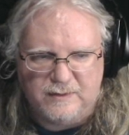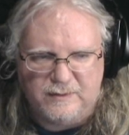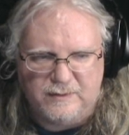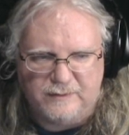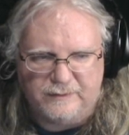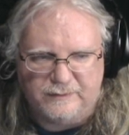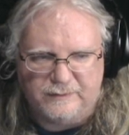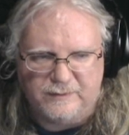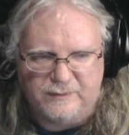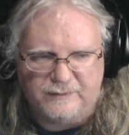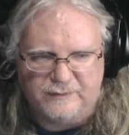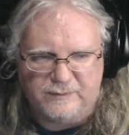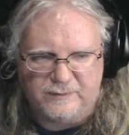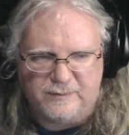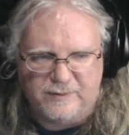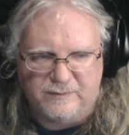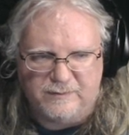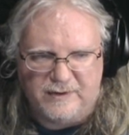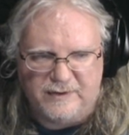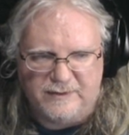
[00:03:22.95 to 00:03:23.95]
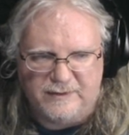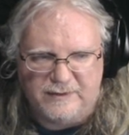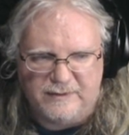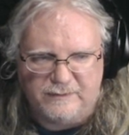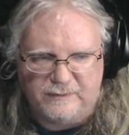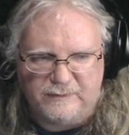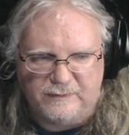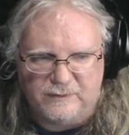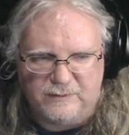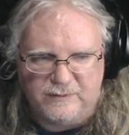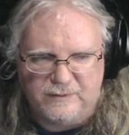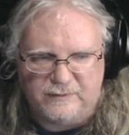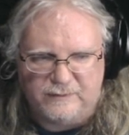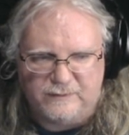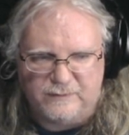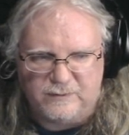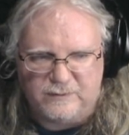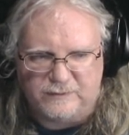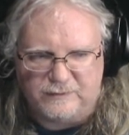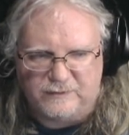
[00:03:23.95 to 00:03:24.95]
This one is forbidden by these, so it's
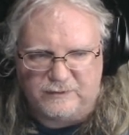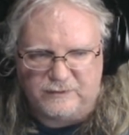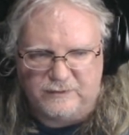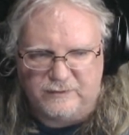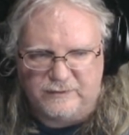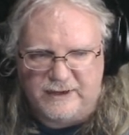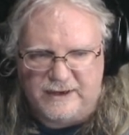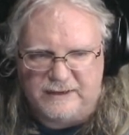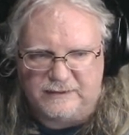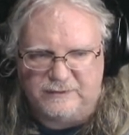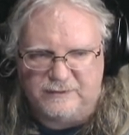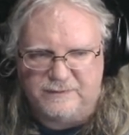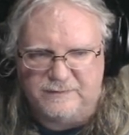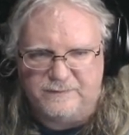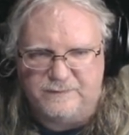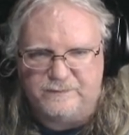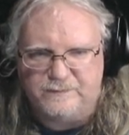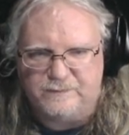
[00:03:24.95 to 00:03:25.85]
forced to do that.